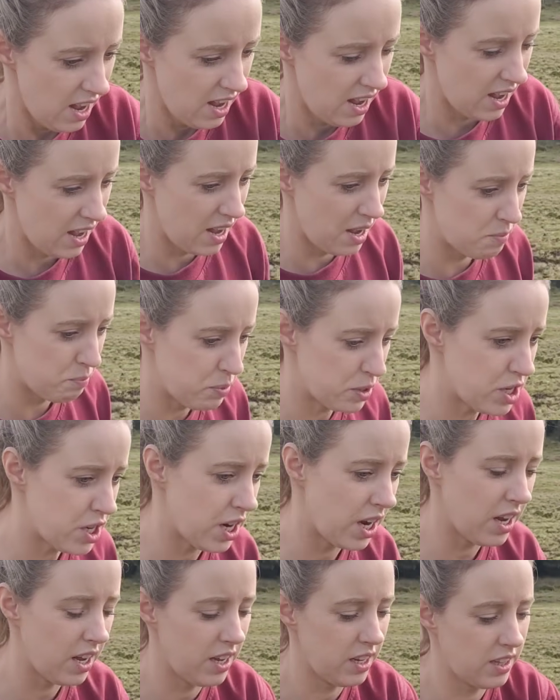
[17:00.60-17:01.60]
But
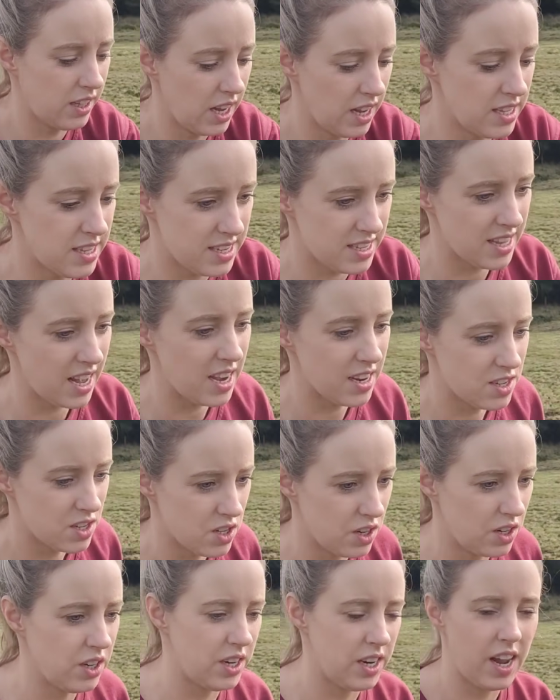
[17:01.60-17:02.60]
yeah, that's that
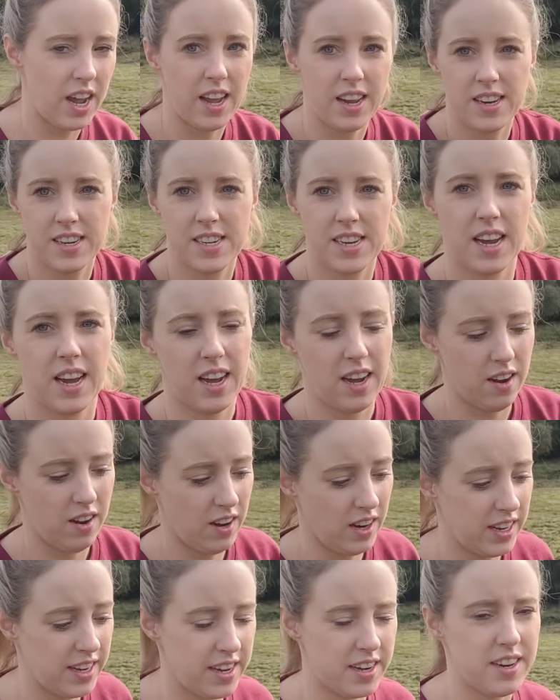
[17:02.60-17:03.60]
done, and
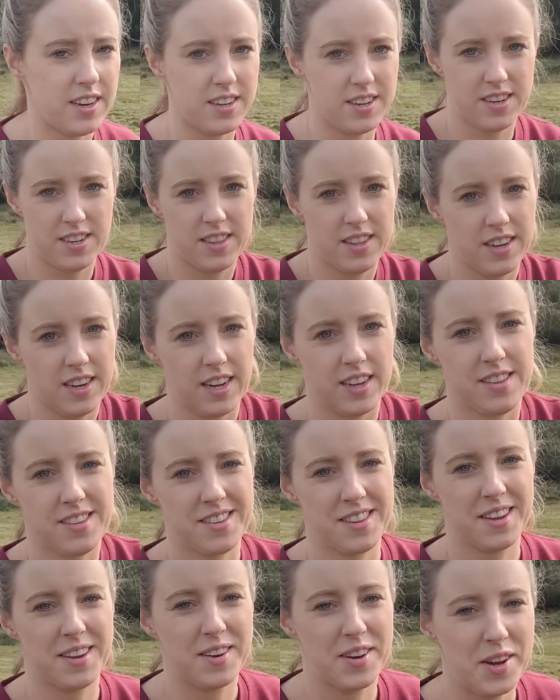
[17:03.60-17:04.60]
I'll get on to the next
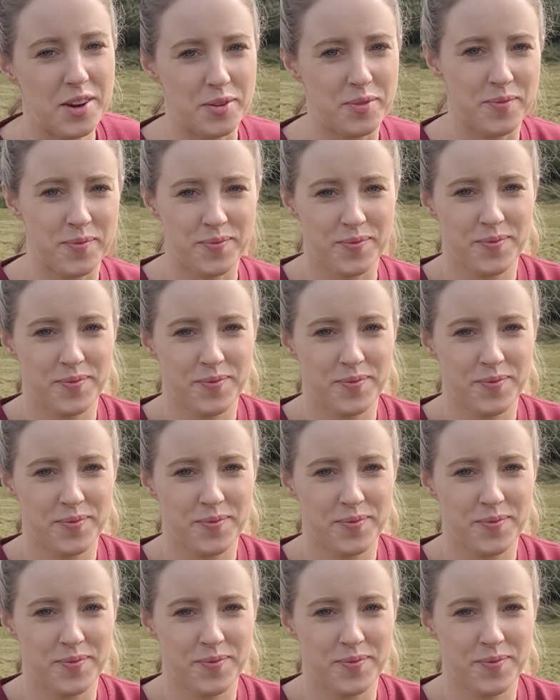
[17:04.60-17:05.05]
thing now.